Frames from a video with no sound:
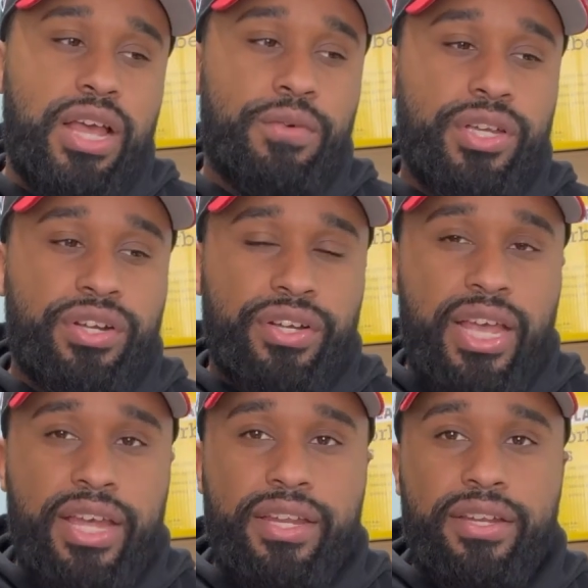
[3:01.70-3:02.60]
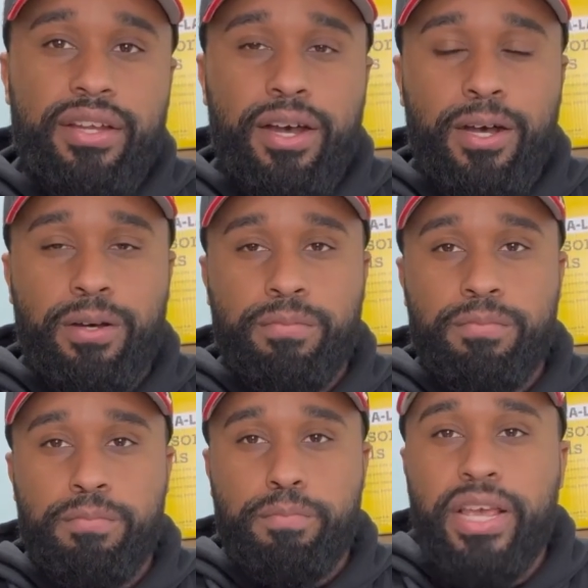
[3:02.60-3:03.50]
that we created
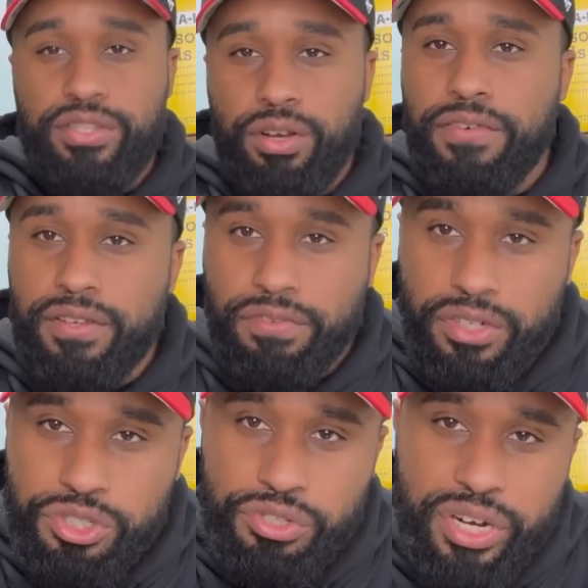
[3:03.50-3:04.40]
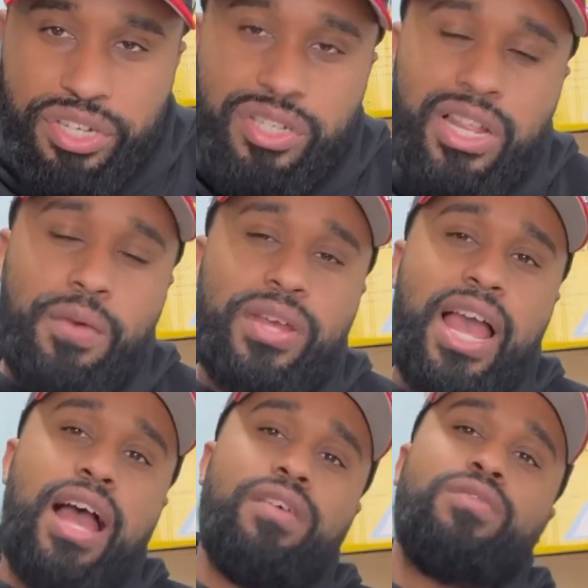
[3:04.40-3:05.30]
based off of the frustration that we
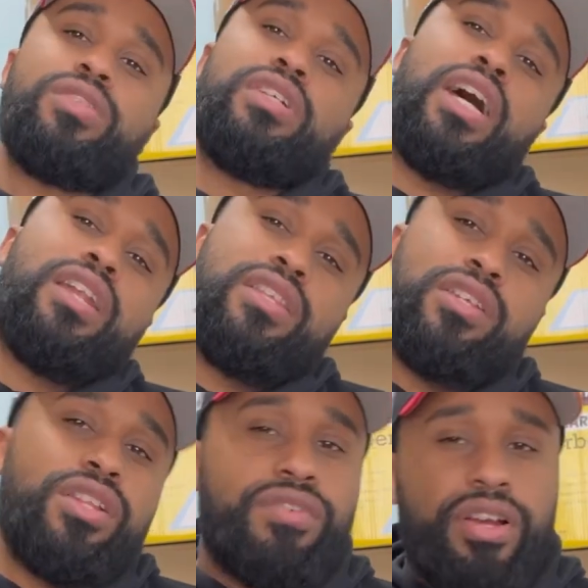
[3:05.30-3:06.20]
have with a lot of these other